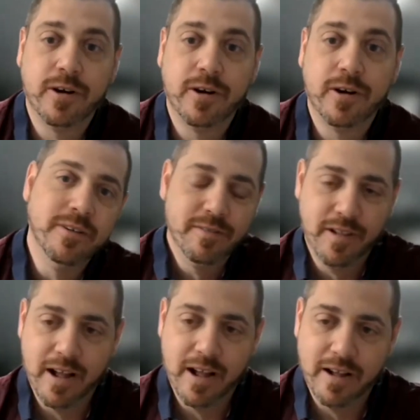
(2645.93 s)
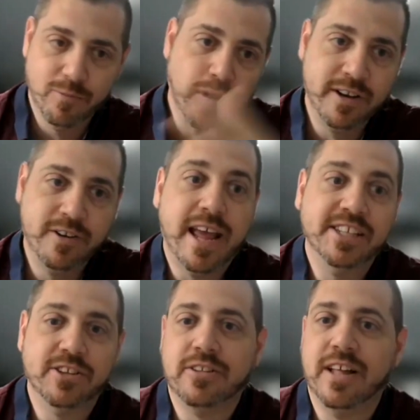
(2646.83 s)
or what do
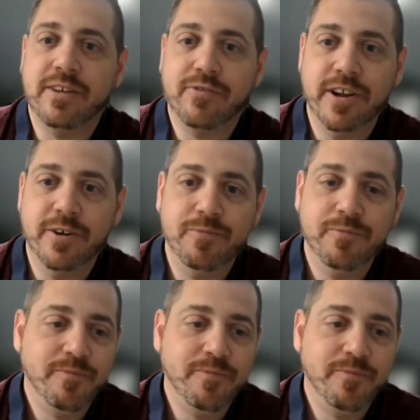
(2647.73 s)
days look like for you?